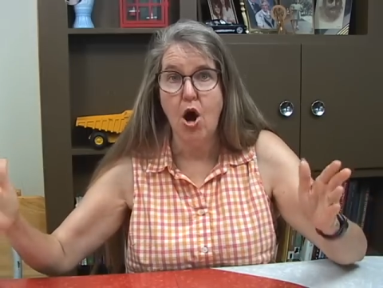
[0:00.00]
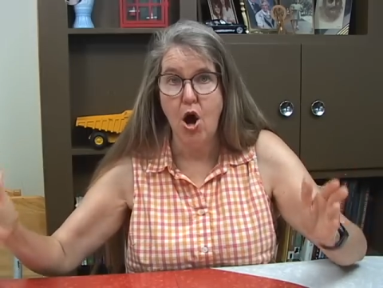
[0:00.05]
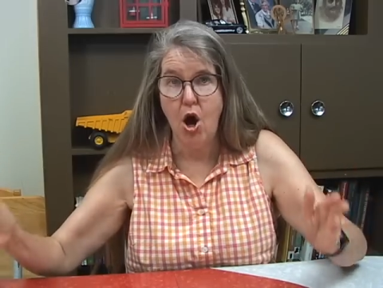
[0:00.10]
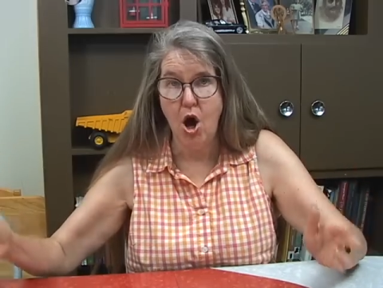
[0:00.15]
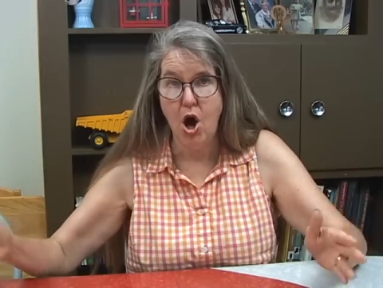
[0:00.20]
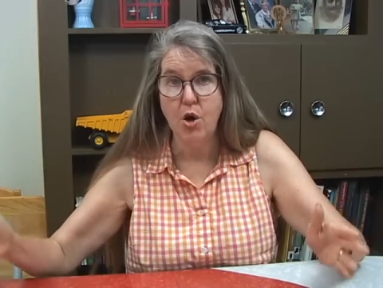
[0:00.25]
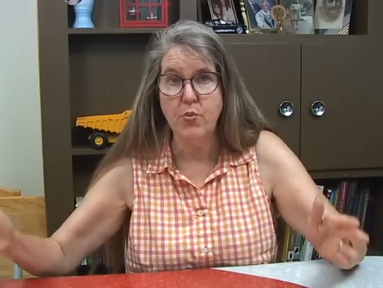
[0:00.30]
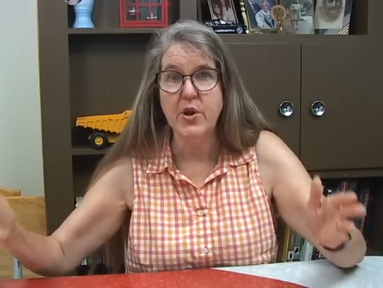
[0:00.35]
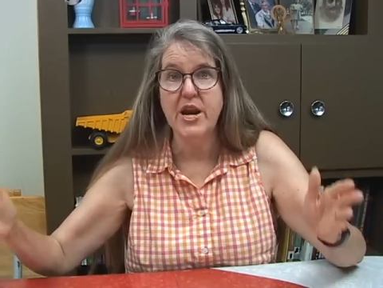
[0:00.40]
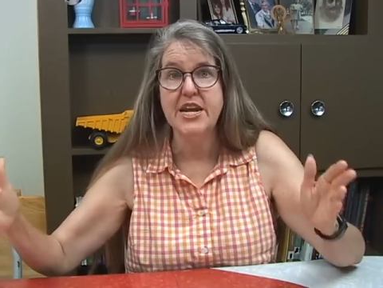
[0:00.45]

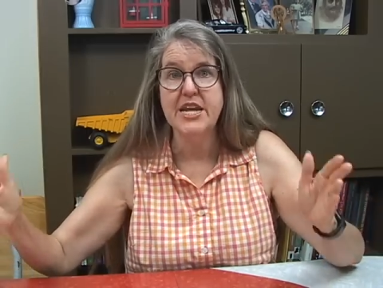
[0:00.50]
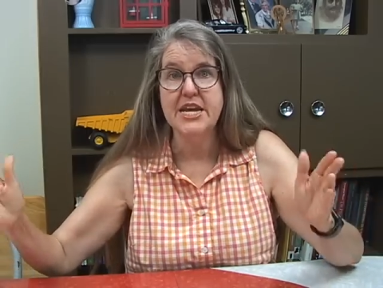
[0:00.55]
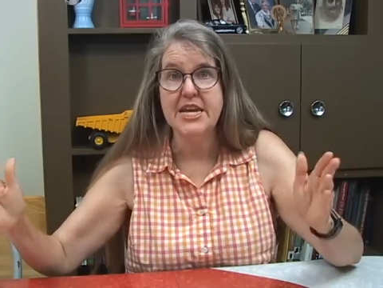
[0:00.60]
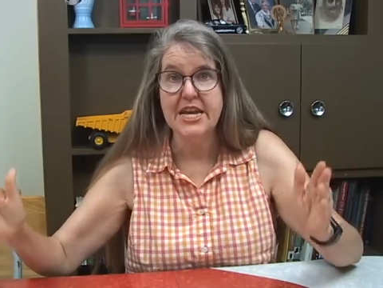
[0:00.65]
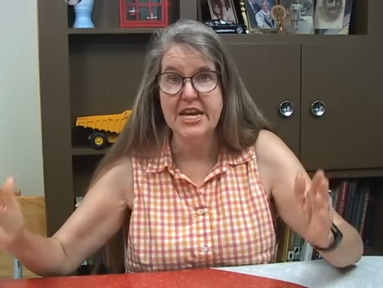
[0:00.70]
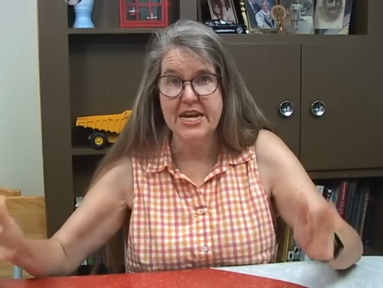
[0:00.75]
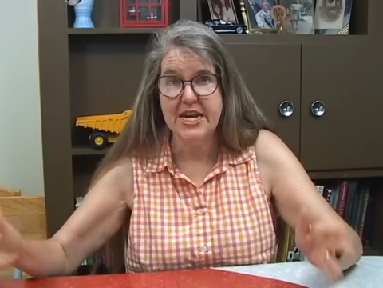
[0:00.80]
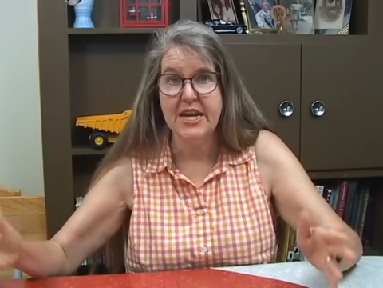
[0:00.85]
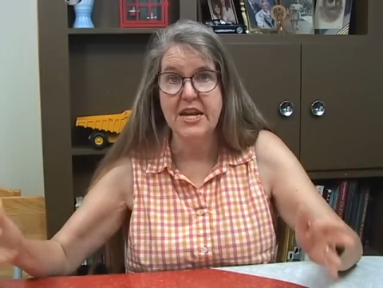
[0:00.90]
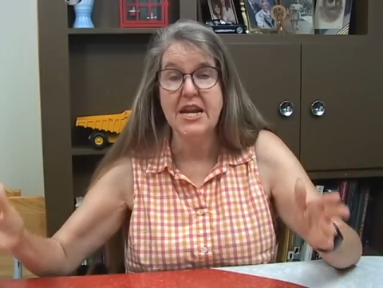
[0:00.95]

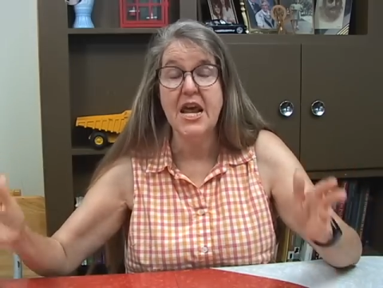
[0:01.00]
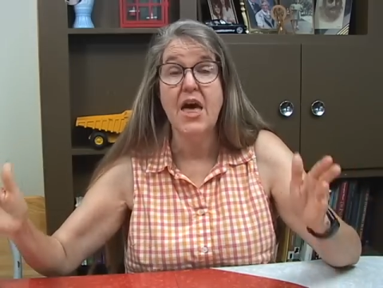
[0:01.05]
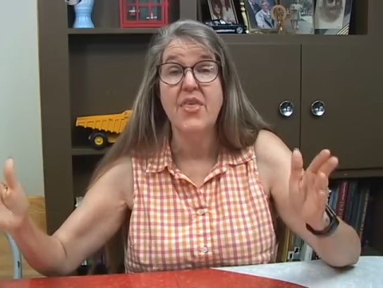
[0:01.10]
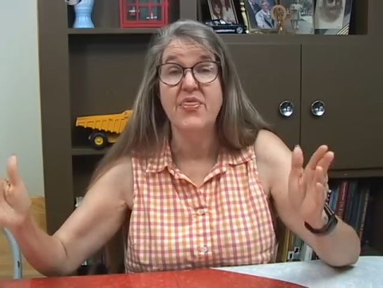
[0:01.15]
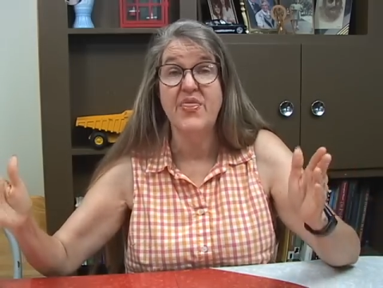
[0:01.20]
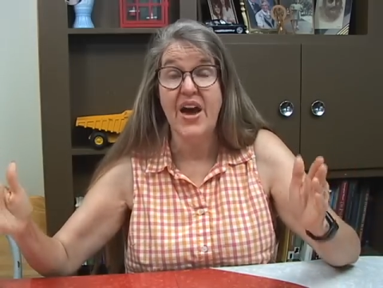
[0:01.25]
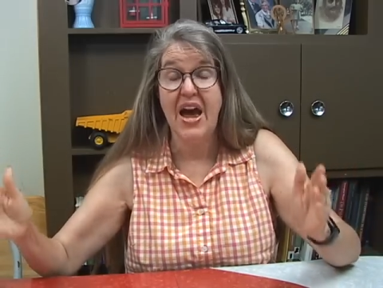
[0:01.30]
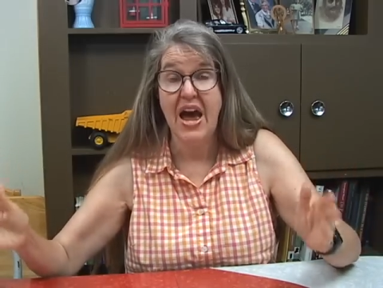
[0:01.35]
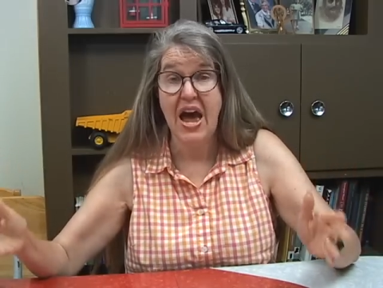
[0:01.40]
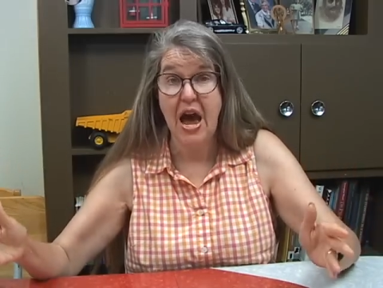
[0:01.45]
already in
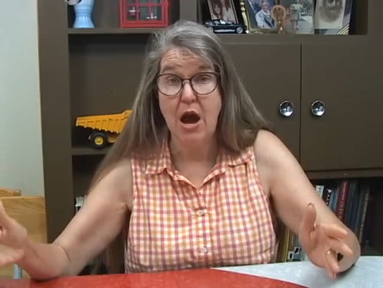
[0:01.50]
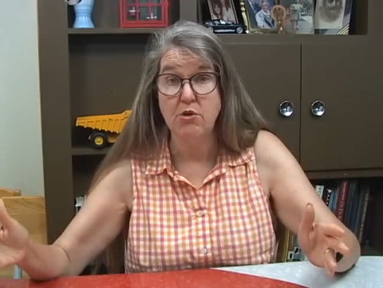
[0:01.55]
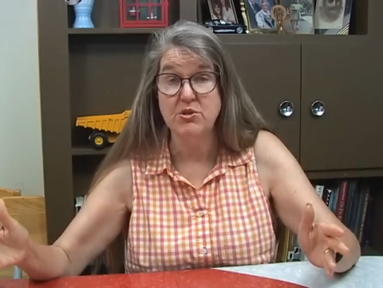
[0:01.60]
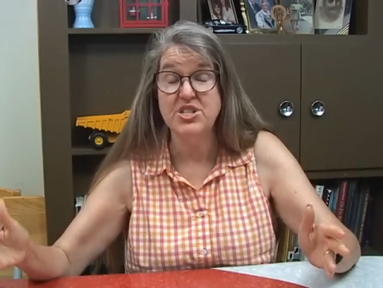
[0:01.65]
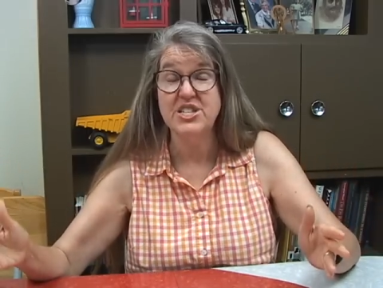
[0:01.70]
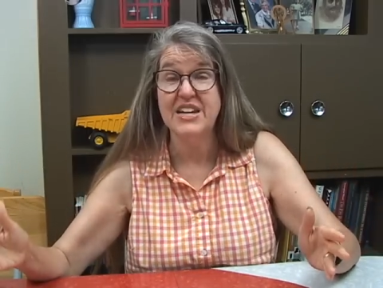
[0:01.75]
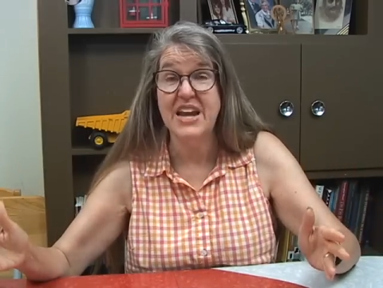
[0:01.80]
the house.